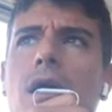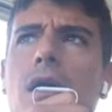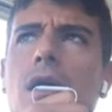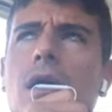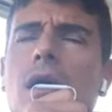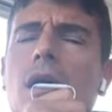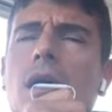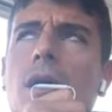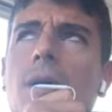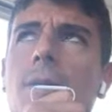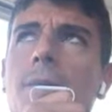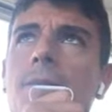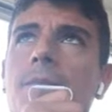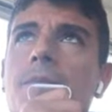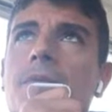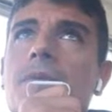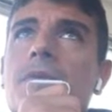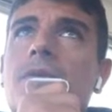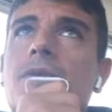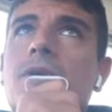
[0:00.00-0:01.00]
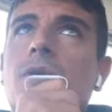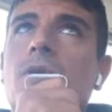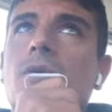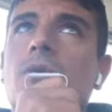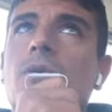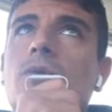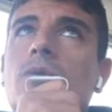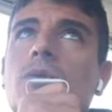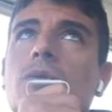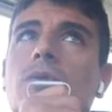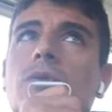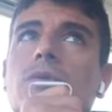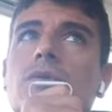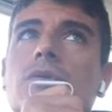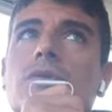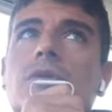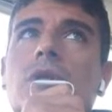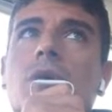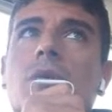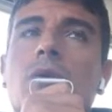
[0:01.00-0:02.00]
So
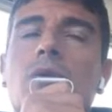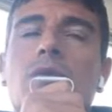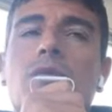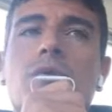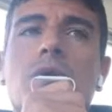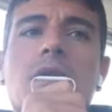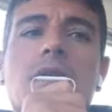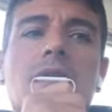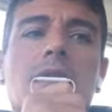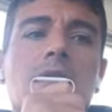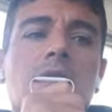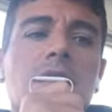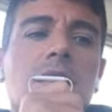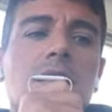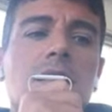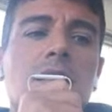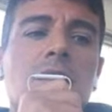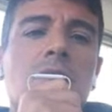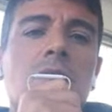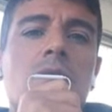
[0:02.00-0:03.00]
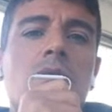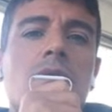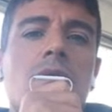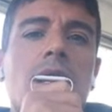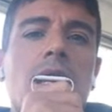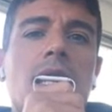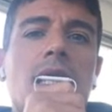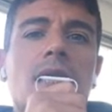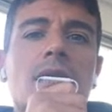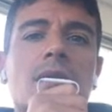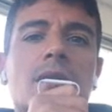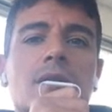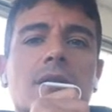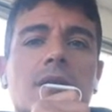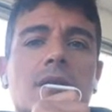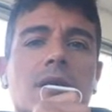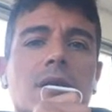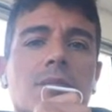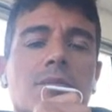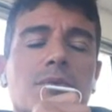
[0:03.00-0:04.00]
that was really a great
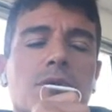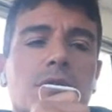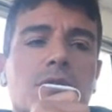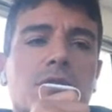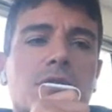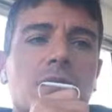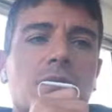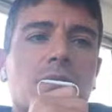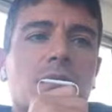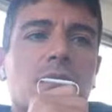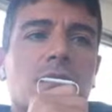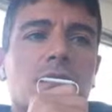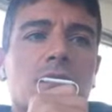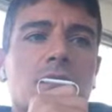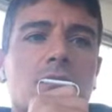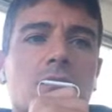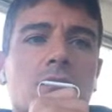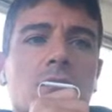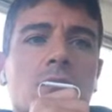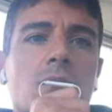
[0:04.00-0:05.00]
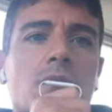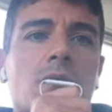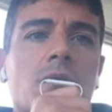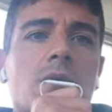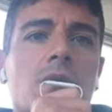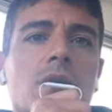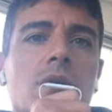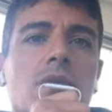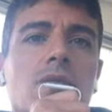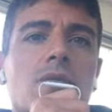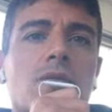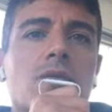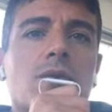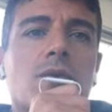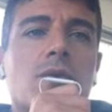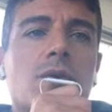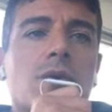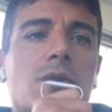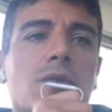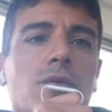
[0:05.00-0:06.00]
project because we were looking
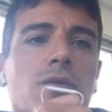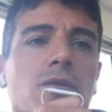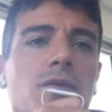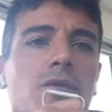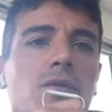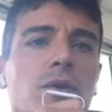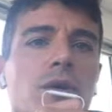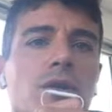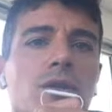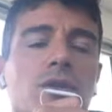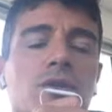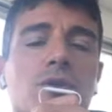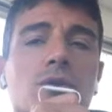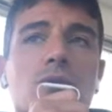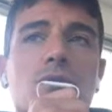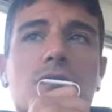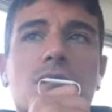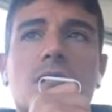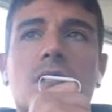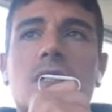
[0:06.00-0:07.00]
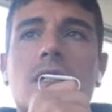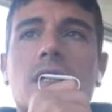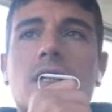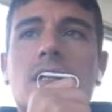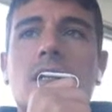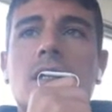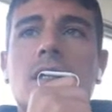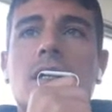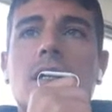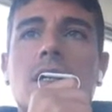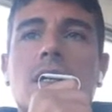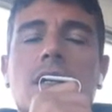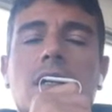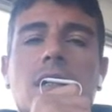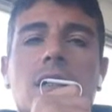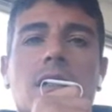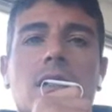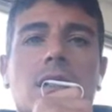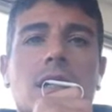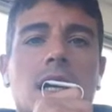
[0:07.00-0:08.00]
for reducing
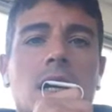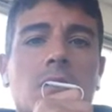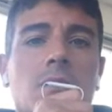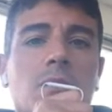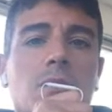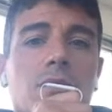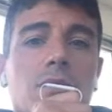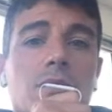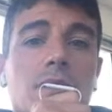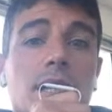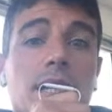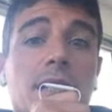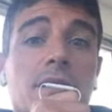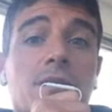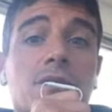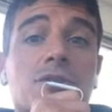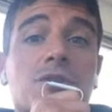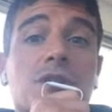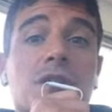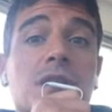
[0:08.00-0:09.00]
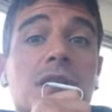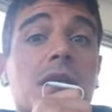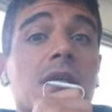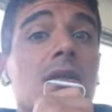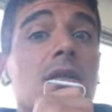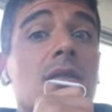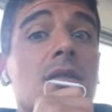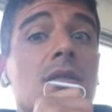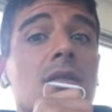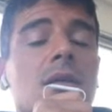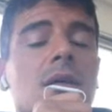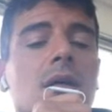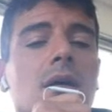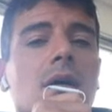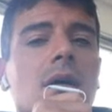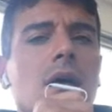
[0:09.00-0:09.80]
our energy needs